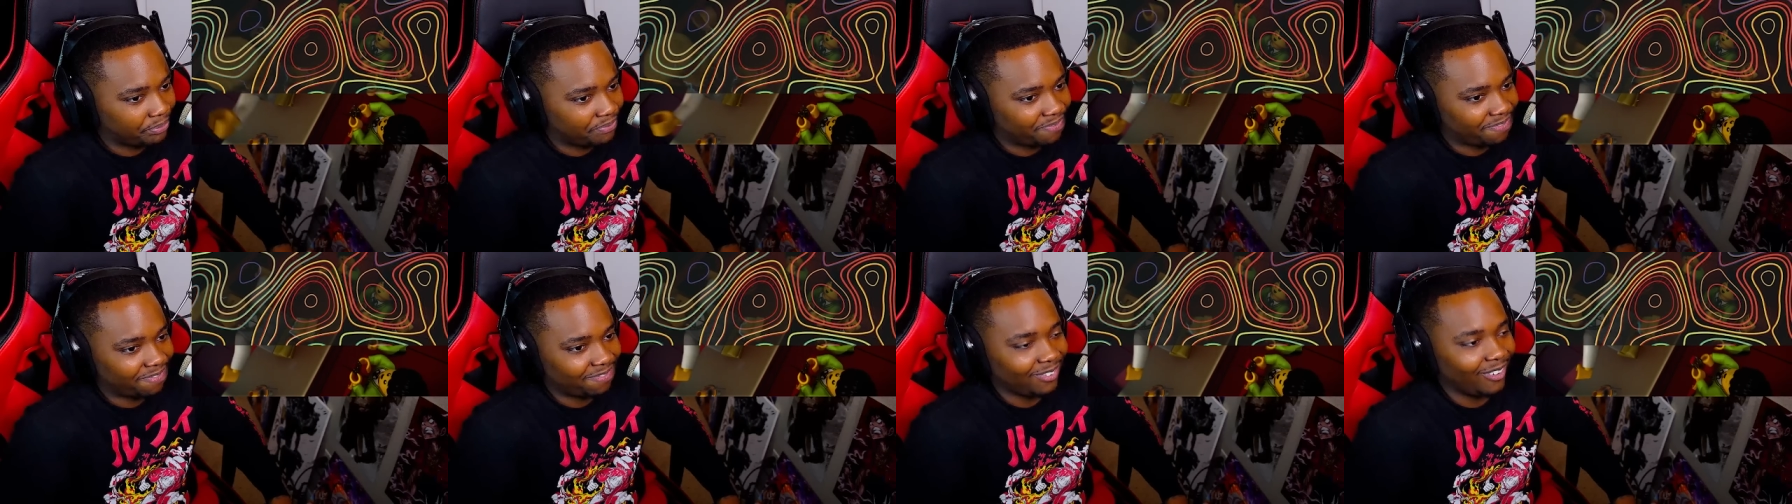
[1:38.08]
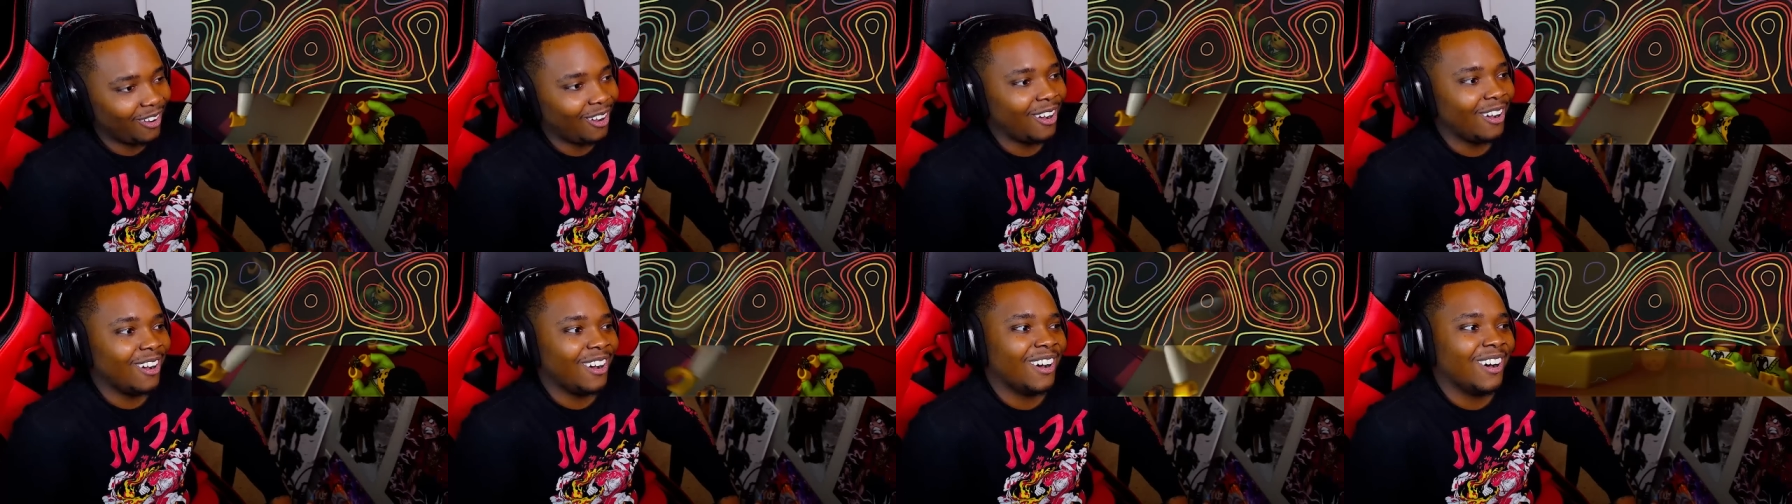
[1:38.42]

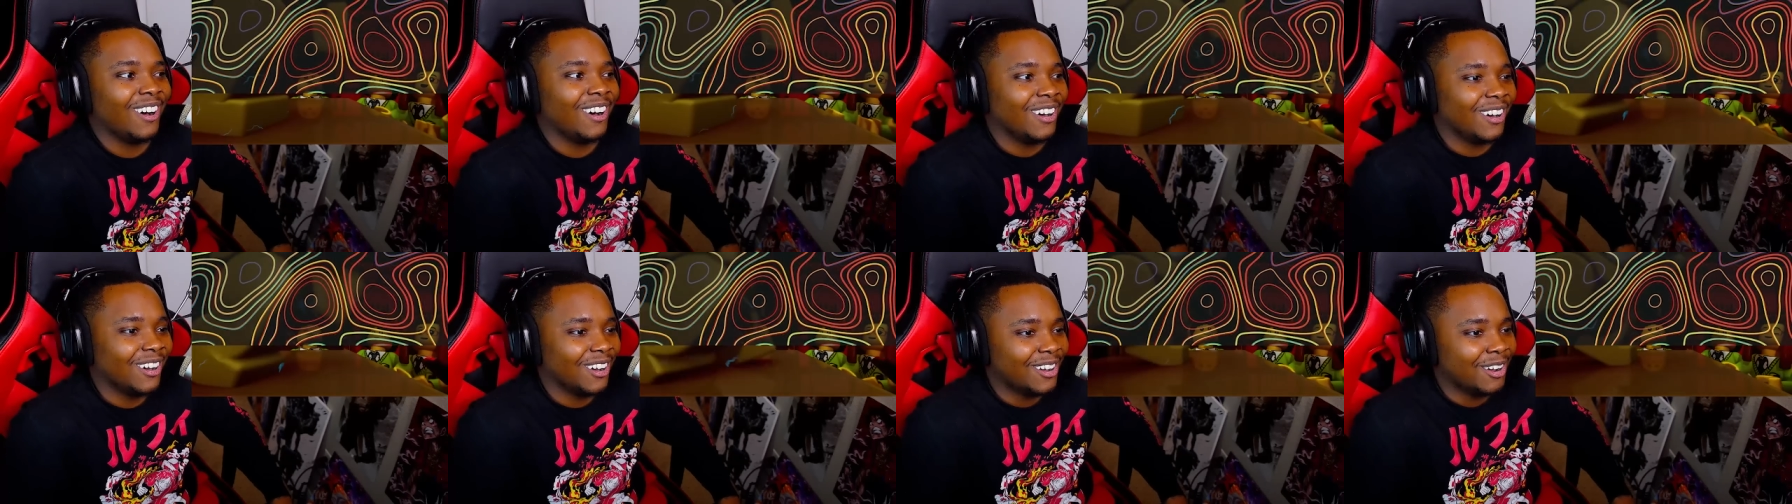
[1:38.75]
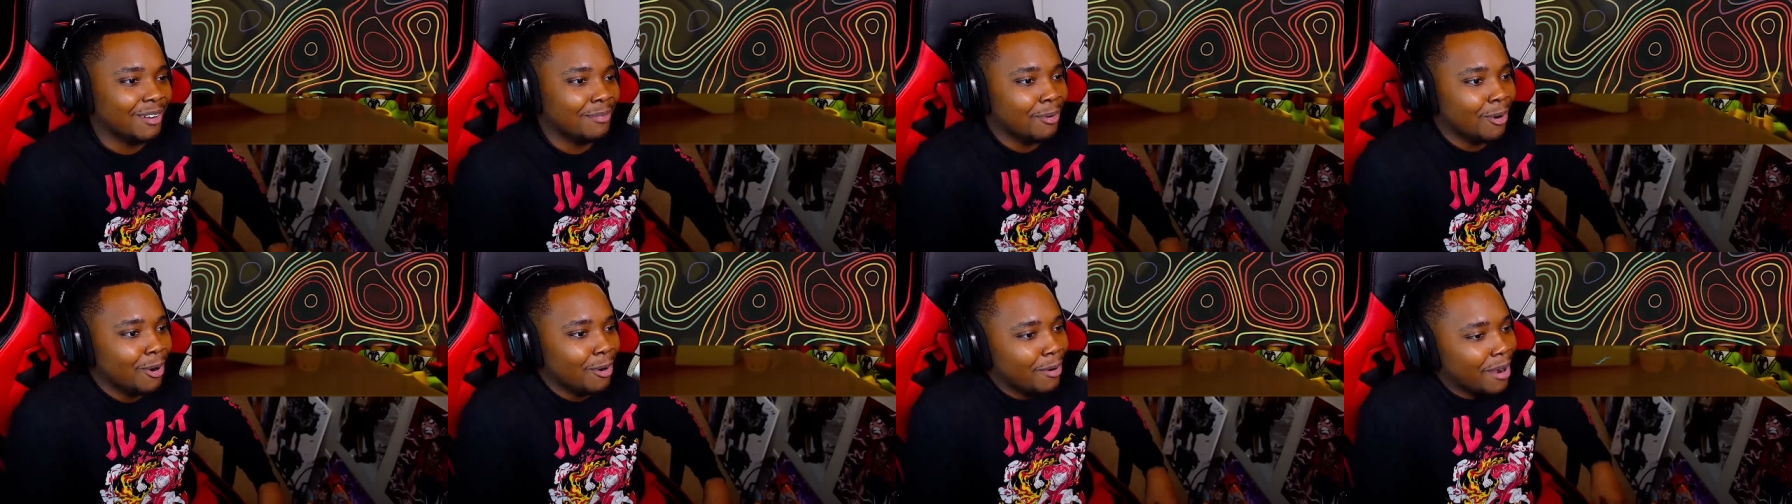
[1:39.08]
Oh, come
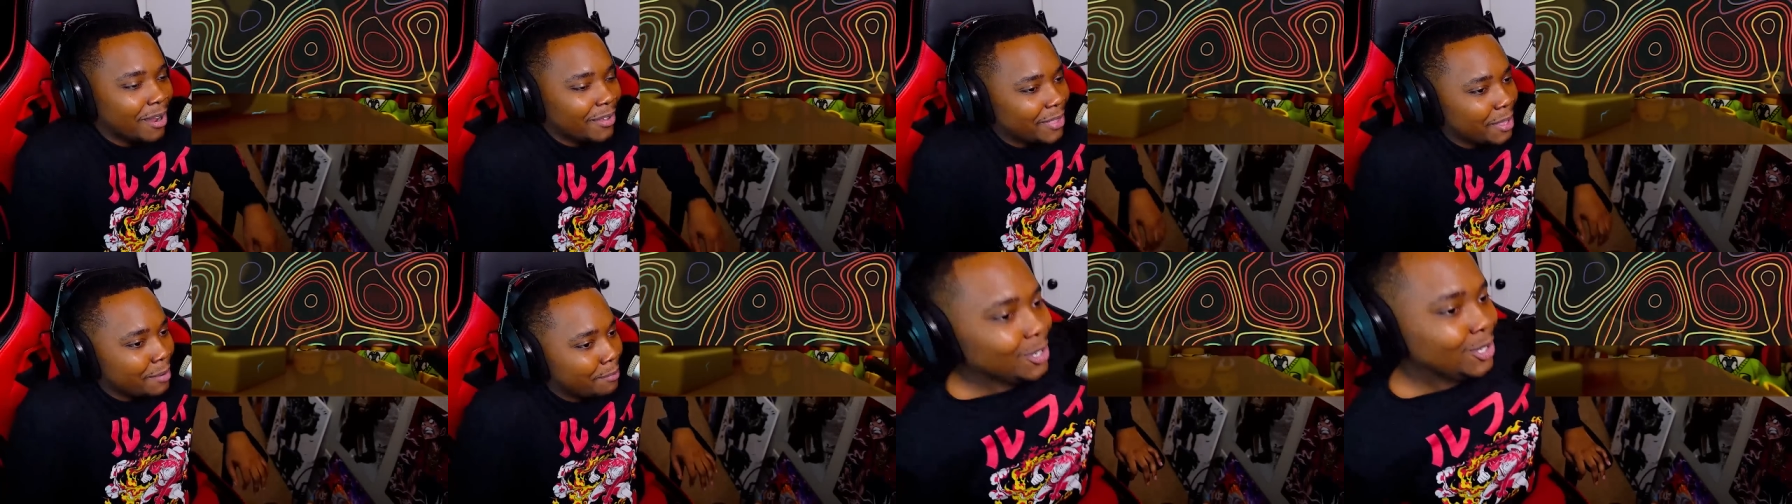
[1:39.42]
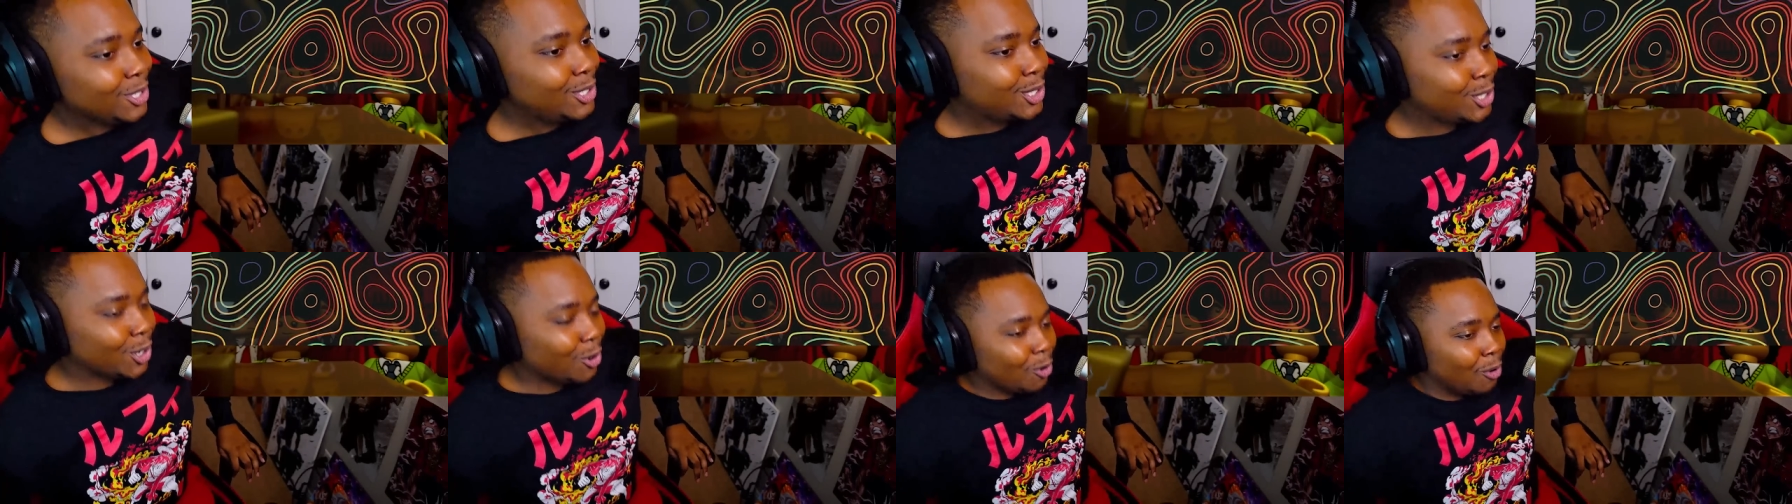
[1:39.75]
on! Why are they
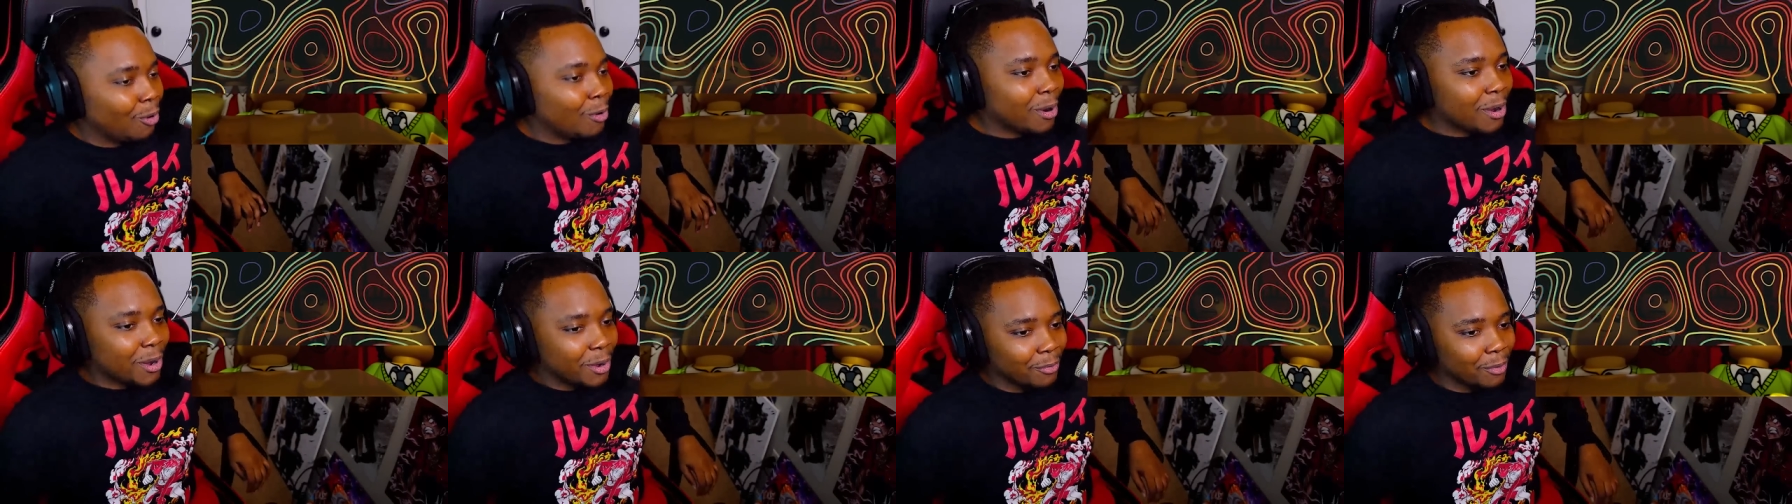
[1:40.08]
touring